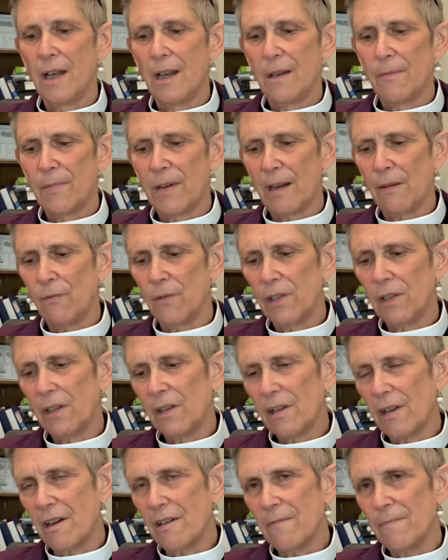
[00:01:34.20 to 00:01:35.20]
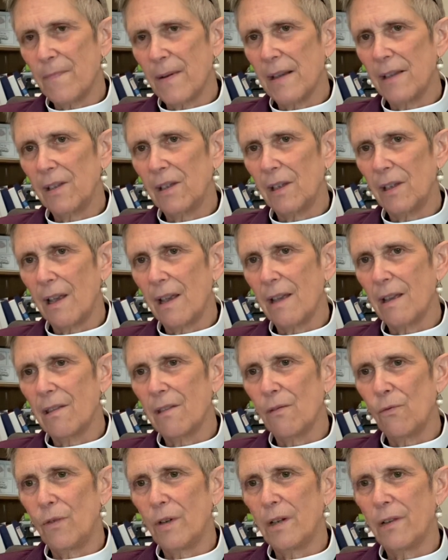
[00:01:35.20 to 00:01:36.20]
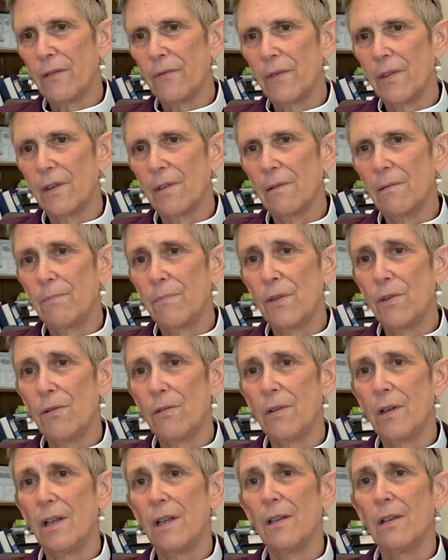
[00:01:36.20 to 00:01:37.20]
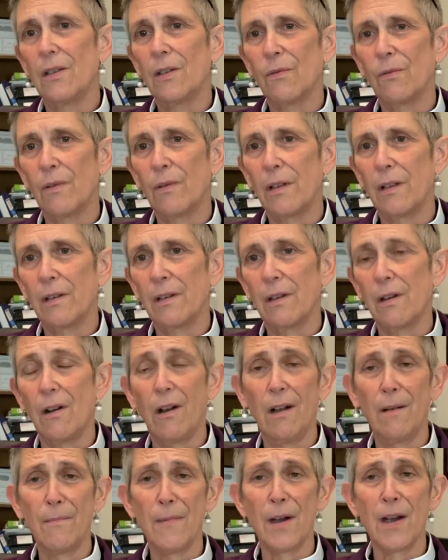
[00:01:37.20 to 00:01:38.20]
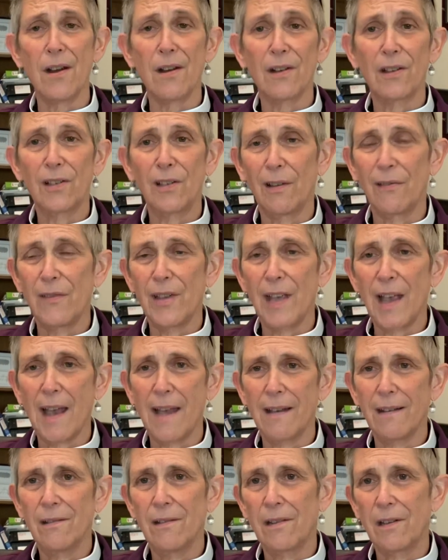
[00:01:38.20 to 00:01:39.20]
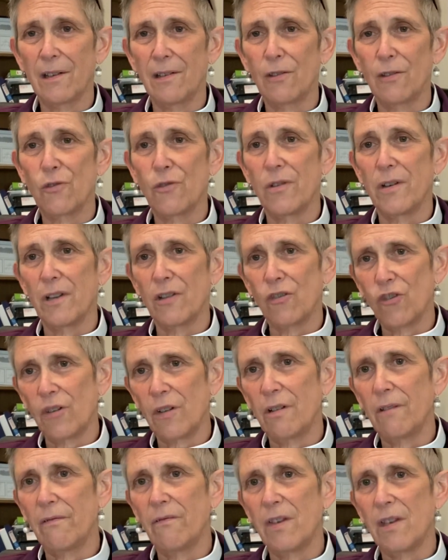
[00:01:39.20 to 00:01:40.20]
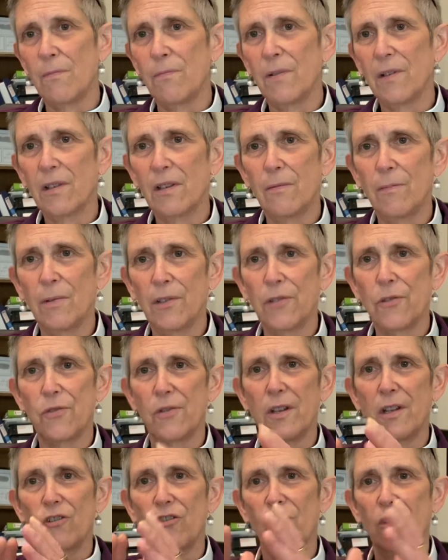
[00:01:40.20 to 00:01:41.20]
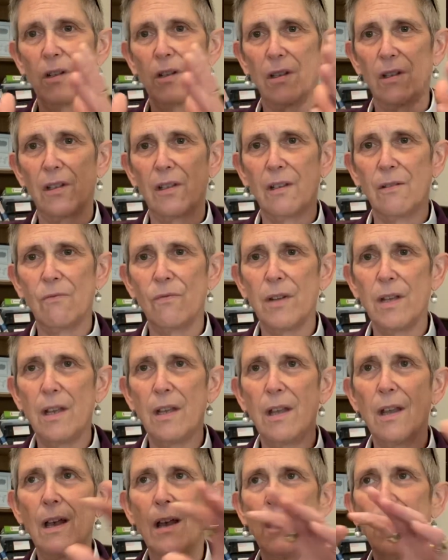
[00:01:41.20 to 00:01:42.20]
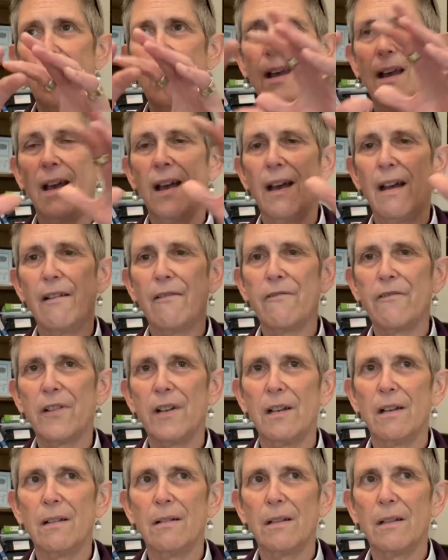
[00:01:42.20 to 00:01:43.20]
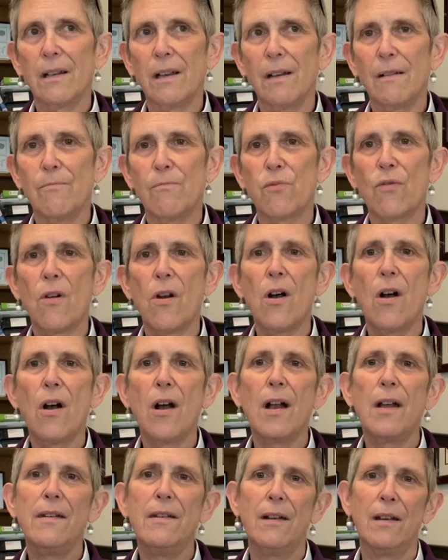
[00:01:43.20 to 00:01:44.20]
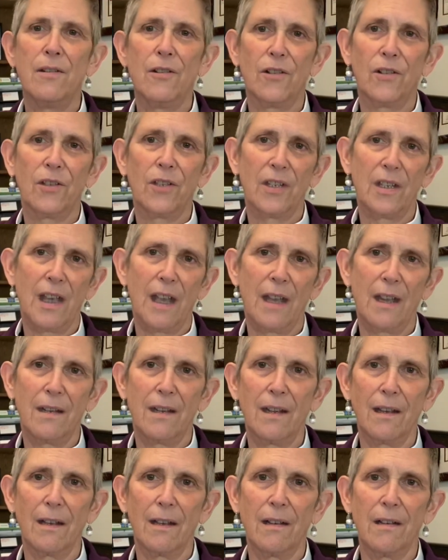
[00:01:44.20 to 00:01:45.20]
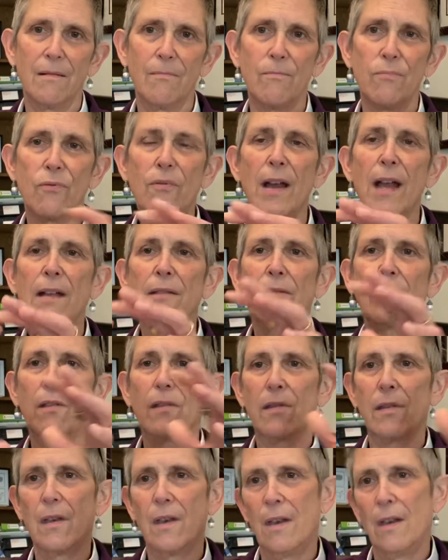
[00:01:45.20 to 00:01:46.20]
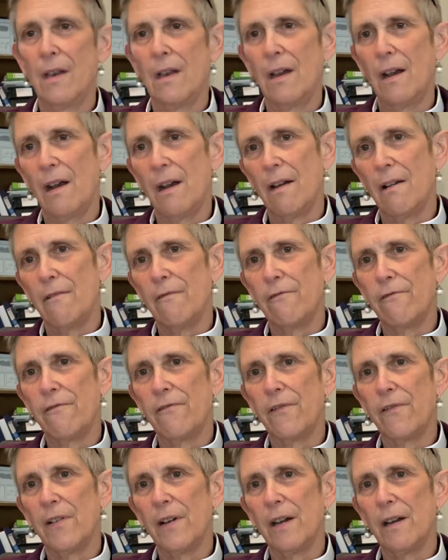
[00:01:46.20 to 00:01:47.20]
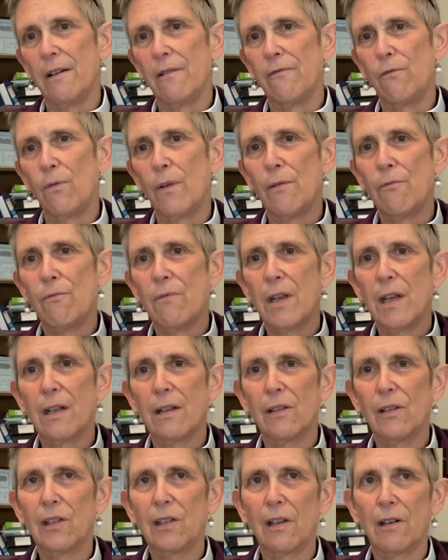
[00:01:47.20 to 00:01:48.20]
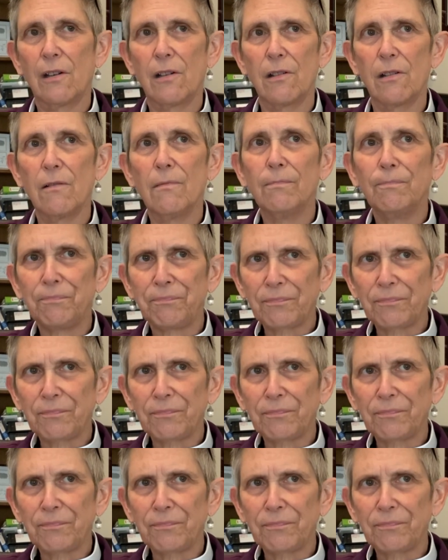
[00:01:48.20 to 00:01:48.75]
But I would start by saying that one of the beauties, one of the hallmarks of the Anglican tradition, of the Episcopal tradition, is that we have a broad understanding, a breadth of what we consider